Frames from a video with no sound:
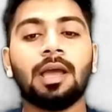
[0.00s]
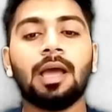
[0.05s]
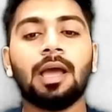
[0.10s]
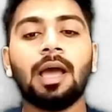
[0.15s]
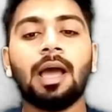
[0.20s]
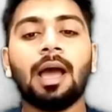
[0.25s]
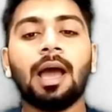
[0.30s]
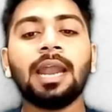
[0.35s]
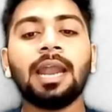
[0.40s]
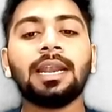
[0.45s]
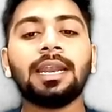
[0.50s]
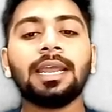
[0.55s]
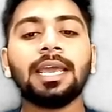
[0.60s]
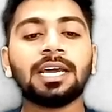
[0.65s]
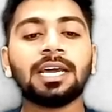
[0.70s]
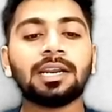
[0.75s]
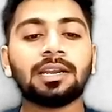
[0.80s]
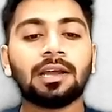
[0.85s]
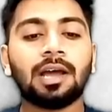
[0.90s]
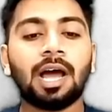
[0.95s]
And
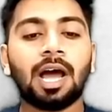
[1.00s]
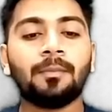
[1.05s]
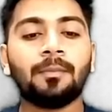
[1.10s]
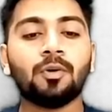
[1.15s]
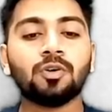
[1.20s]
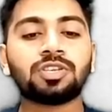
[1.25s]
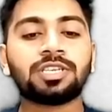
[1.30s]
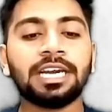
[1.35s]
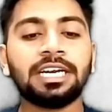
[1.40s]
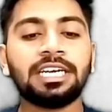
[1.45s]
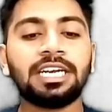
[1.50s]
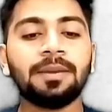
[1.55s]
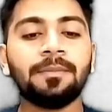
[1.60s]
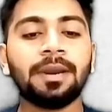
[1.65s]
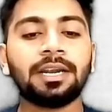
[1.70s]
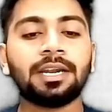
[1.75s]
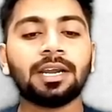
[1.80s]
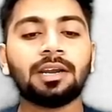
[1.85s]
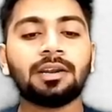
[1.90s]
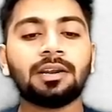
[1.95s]
here above
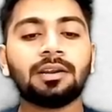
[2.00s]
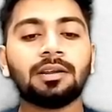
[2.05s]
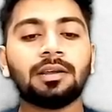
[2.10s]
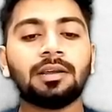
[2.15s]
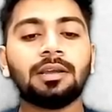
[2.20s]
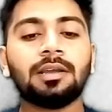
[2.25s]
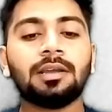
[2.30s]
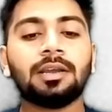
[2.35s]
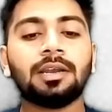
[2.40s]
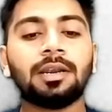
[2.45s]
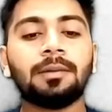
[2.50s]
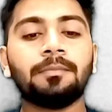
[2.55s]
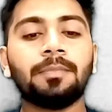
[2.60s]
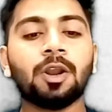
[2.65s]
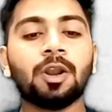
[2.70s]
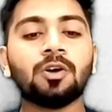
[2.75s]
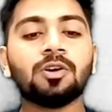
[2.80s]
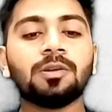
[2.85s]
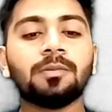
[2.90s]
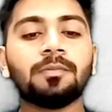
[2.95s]
centimeter,
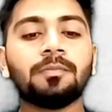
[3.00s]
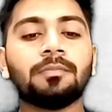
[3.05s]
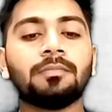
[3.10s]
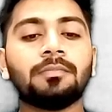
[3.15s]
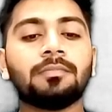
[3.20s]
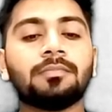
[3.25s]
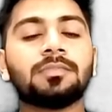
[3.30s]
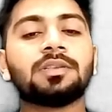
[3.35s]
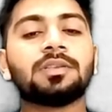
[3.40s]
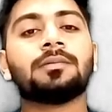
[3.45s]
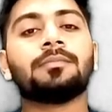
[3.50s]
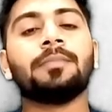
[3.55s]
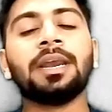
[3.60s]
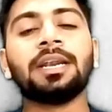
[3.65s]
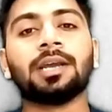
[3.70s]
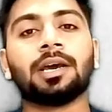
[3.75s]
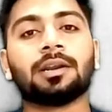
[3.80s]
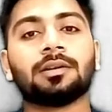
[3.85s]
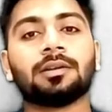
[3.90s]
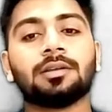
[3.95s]
below
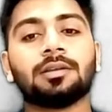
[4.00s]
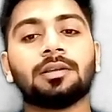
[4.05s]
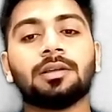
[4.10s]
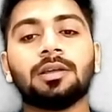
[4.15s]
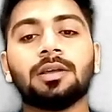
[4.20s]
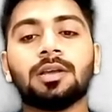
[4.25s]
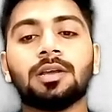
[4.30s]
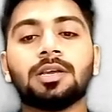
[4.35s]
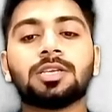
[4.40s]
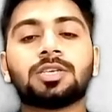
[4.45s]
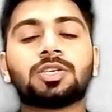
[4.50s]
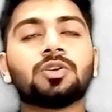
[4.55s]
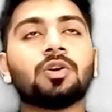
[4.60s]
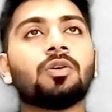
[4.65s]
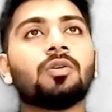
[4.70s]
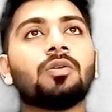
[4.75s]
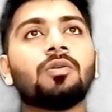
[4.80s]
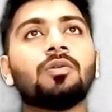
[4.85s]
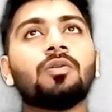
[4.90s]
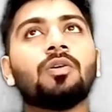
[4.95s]
meter.
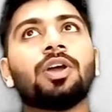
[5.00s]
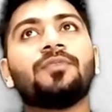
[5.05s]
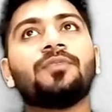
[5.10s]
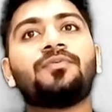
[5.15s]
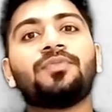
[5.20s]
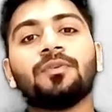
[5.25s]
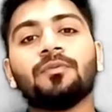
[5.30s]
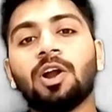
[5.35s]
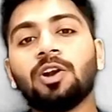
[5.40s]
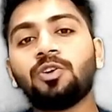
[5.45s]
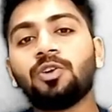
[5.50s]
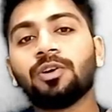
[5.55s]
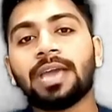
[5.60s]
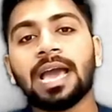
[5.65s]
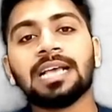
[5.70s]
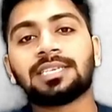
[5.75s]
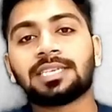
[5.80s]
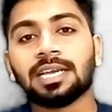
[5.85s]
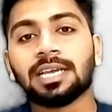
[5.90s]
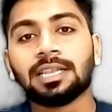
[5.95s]
So if you want to
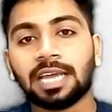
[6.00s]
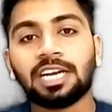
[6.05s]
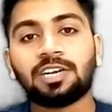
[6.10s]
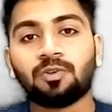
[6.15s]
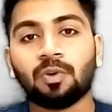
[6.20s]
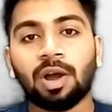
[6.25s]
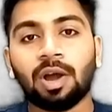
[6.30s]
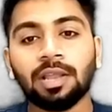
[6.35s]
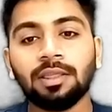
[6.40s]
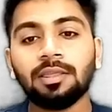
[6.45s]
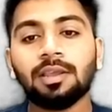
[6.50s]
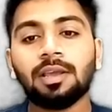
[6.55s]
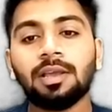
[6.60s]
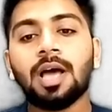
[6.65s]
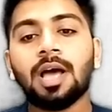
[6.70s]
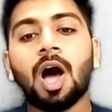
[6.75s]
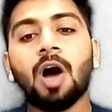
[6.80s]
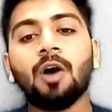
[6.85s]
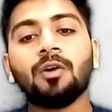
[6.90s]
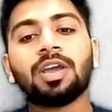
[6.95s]
cancel that one,
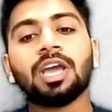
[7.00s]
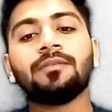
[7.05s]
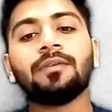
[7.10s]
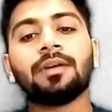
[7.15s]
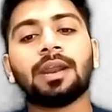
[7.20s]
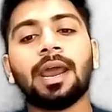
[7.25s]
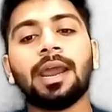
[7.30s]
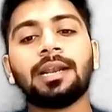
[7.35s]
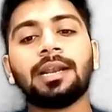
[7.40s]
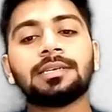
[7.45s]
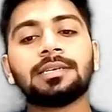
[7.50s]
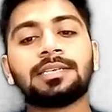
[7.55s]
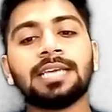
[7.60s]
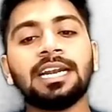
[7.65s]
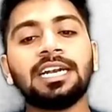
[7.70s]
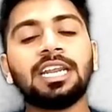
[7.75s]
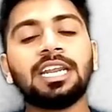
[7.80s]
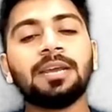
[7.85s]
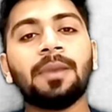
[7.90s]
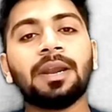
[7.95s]
how can you write
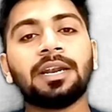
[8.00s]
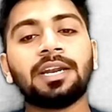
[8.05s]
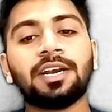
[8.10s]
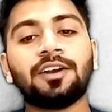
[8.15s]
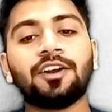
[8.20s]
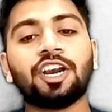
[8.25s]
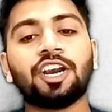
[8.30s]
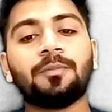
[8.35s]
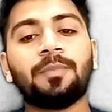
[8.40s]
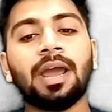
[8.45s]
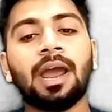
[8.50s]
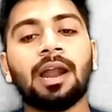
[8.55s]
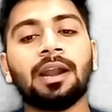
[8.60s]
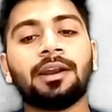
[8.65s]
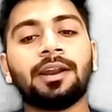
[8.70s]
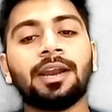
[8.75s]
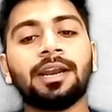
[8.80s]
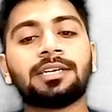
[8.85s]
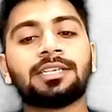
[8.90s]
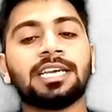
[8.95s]
centimeter divided by
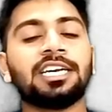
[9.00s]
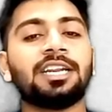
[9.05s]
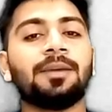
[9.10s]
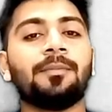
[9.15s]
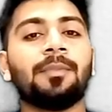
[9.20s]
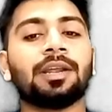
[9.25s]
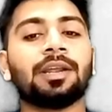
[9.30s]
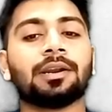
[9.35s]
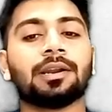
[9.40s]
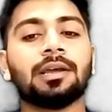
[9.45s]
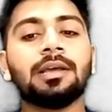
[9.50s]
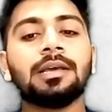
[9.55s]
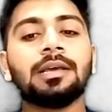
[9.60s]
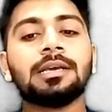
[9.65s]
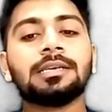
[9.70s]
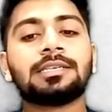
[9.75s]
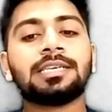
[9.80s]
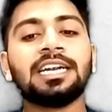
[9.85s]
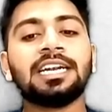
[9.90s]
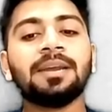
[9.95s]
100 centimeter?
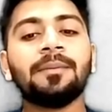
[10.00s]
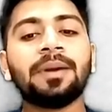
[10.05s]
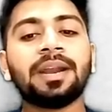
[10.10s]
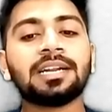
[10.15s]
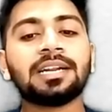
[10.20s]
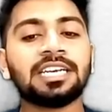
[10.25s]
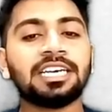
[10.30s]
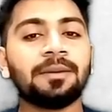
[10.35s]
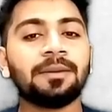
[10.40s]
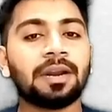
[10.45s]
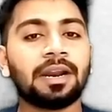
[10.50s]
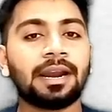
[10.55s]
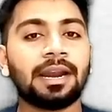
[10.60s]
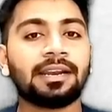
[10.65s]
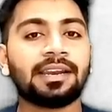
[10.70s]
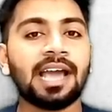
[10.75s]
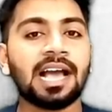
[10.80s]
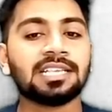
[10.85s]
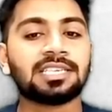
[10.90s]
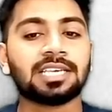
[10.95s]
Centimeter
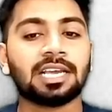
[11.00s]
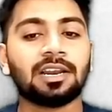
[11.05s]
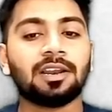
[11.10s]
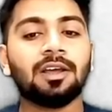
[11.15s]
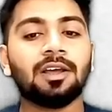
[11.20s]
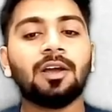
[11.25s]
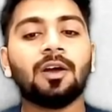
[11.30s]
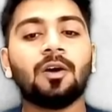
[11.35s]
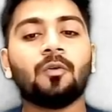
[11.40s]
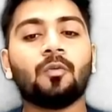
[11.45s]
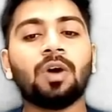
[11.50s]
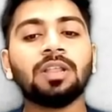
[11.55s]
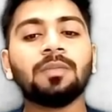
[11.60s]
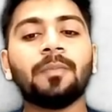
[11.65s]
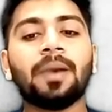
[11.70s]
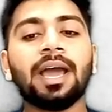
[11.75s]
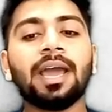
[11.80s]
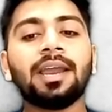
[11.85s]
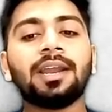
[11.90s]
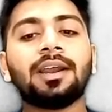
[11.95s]
get cancelled. 1
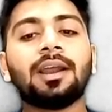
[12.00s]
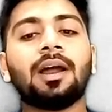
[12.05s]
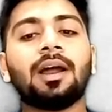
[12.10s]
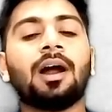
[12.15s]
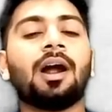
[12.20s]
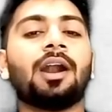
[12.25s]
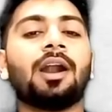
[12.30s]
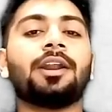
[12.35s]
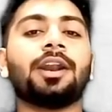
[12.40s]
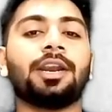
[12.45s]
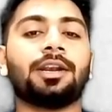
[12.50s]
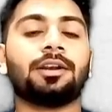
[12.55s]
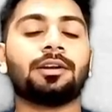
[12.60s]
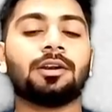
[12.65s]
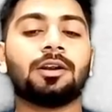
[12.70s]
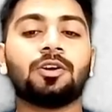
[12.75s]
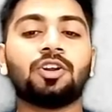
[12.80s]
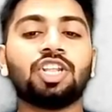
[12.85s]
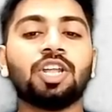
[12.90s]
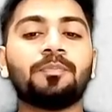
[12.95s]
by
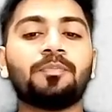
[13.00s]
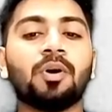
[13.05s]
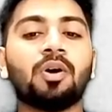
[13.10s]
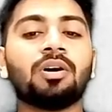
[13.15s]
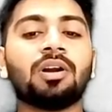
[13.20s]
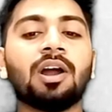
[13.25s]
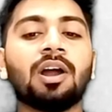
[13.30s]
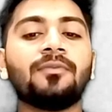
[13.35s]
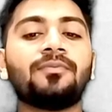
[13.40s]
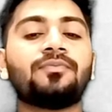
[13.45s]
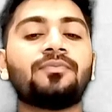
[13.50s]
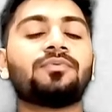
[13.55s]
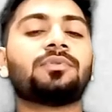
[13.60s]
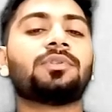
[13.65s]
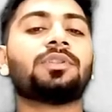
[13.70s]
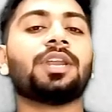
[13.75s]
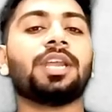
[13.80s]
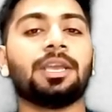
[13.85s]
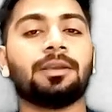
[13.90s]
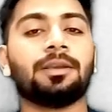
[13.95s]
100 to the power of 3.